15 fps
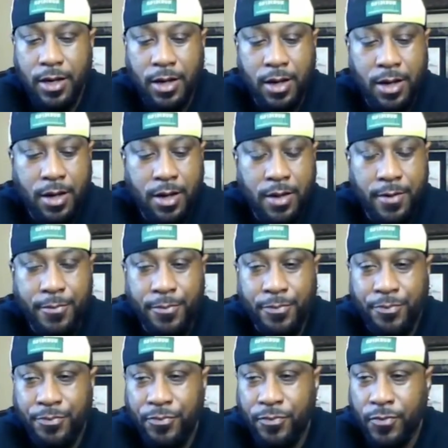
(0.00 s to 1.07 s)

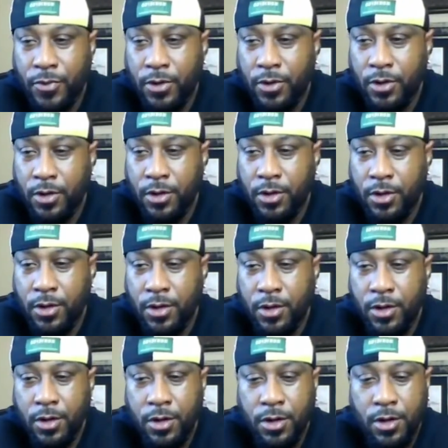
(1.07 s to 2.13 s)
Nothing is said.